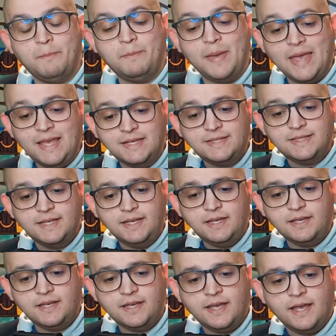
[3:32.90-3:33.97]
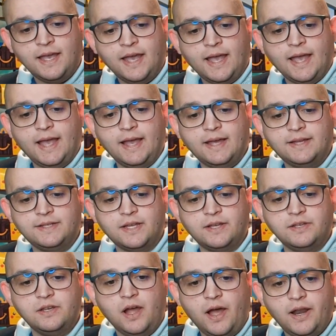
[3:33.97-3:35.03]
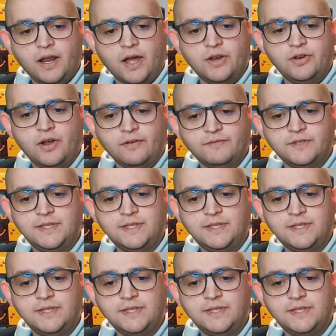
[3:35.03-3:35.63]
basic and not enough